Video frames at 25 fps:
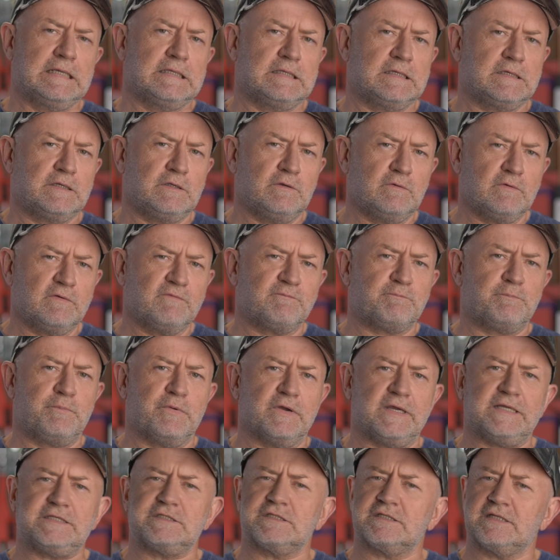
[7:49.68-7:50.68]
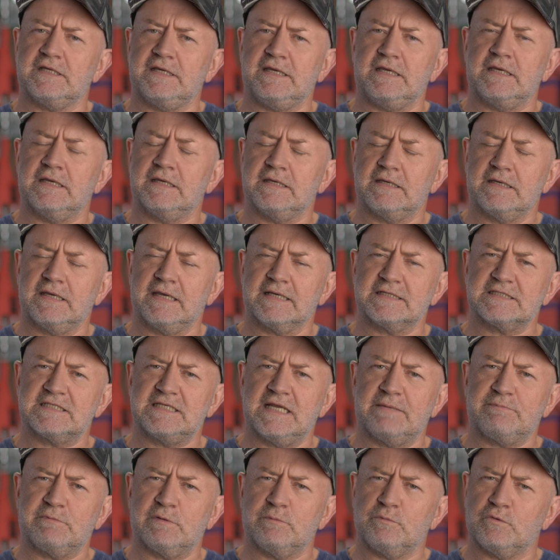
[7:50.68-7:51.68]
that you have breached the
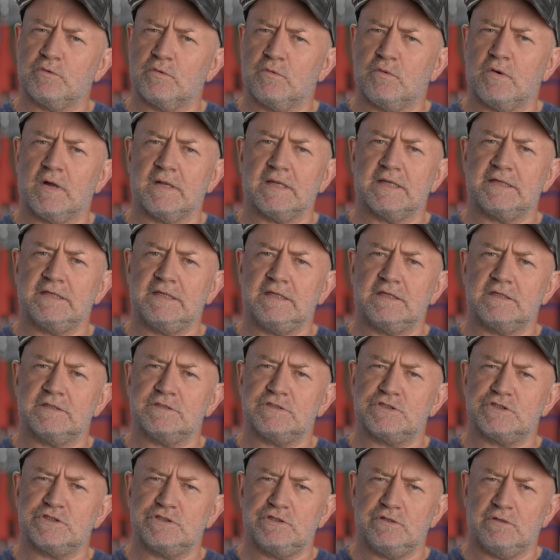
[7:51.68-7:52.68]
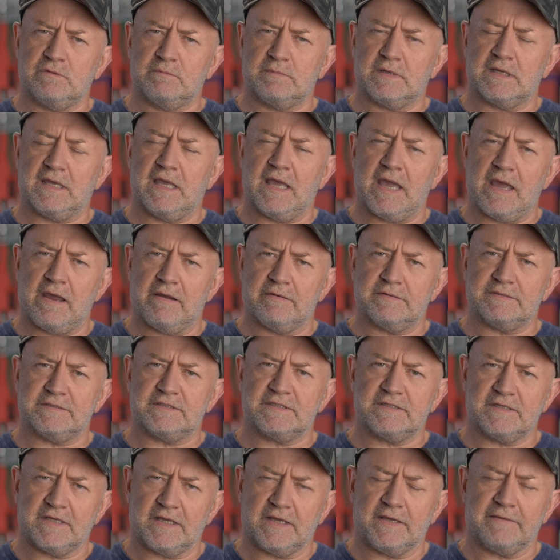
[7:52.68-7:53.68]
acceptable quality consumer
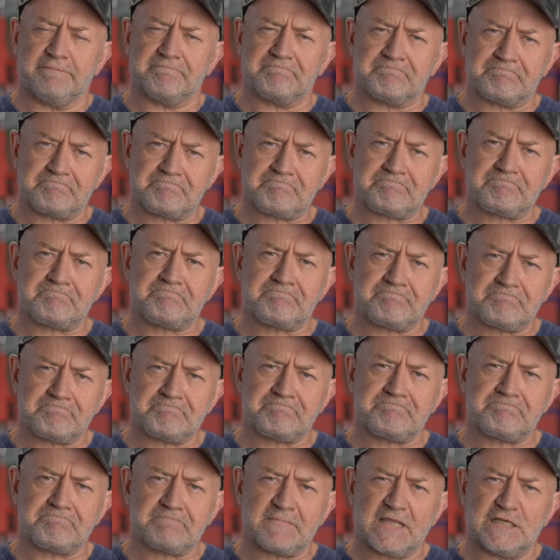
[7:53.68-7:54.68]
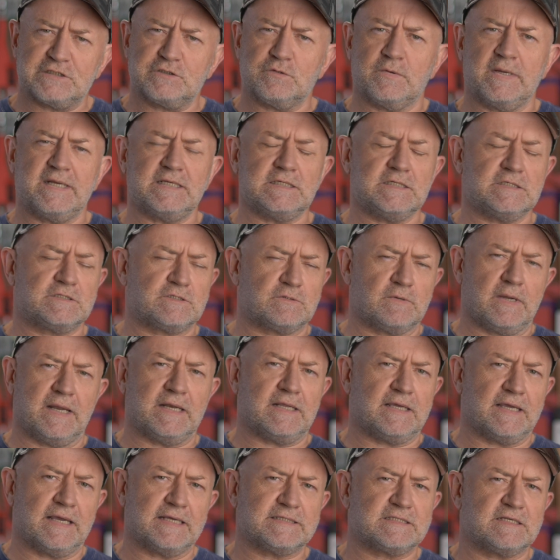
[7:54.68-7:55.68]
guarantee.
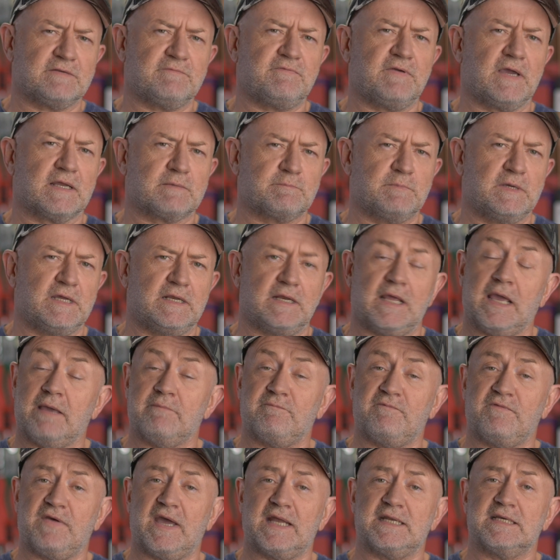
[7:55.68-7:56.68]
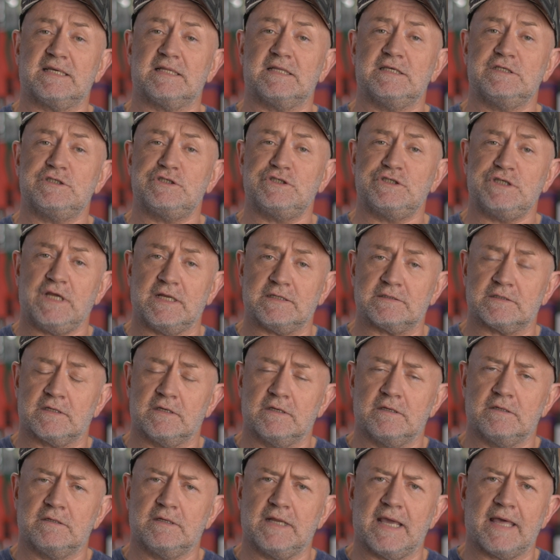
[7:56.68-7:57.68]
2020 has in fact been emphatically shit,
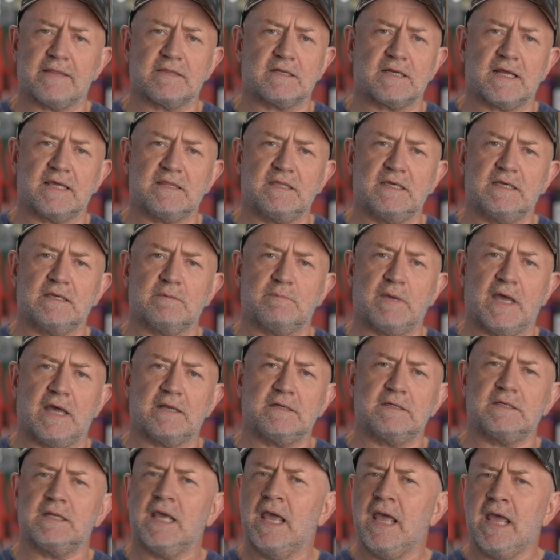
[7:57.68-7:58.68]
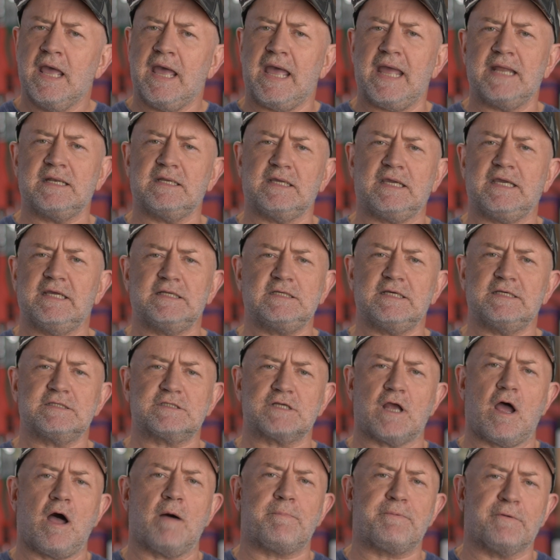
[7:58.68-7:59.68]
now that I think about it, and it is
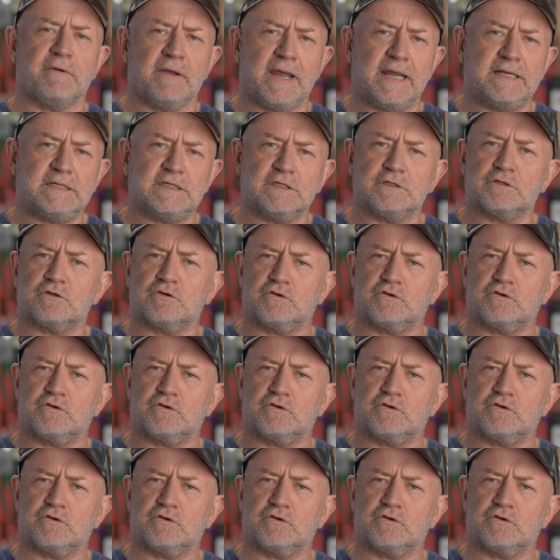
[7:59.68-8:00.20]
operating